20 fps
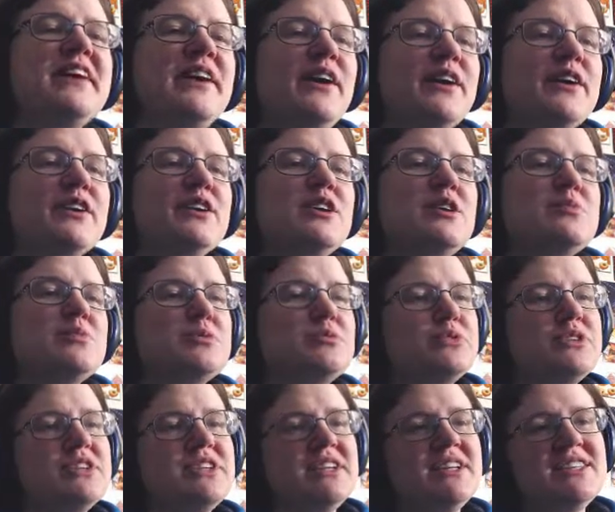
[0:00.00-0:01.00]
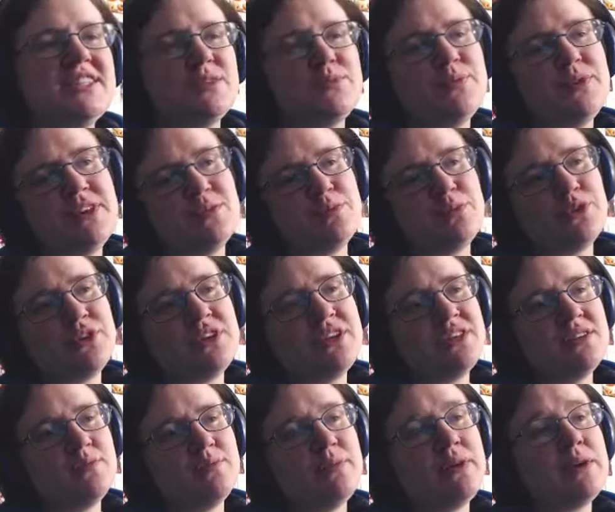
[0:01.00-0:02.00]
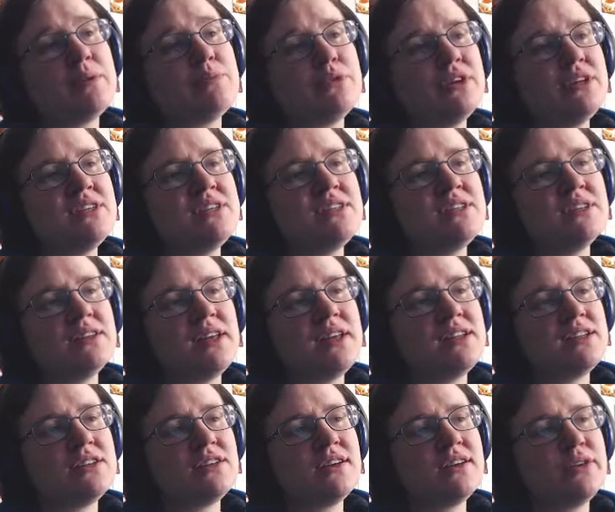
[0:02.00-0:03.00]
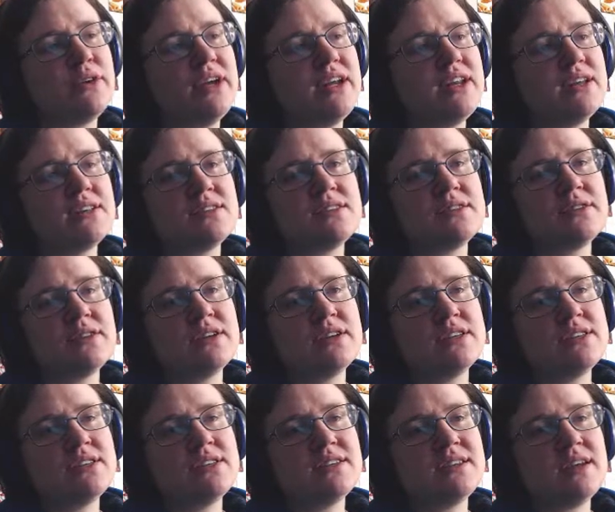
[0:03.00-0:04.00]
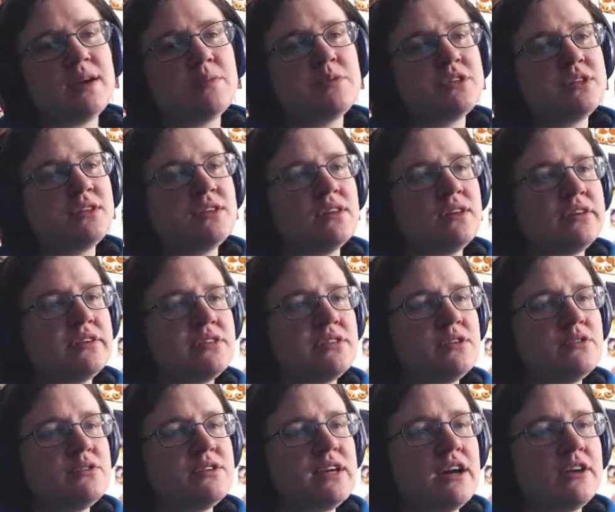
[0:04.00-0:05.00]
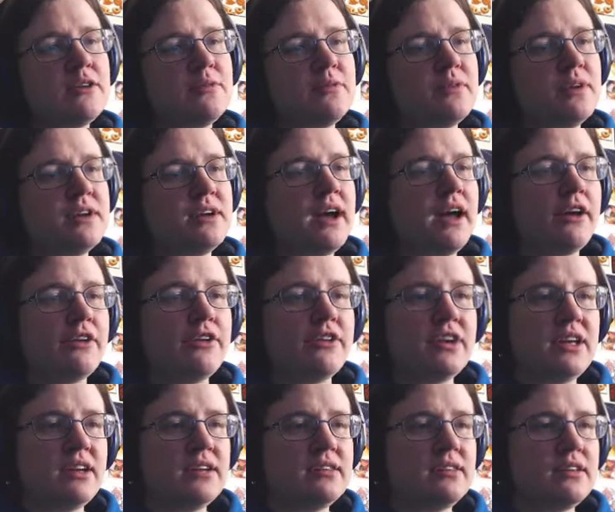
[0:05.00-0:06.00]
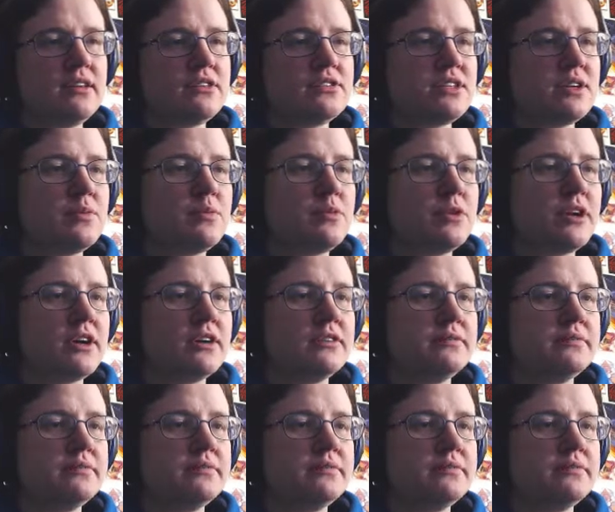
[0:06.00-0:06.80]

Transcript: Our culprit pretends to be the priest, be a priest to lend credence to his deception. There is no doubt of an irony in there somewhere.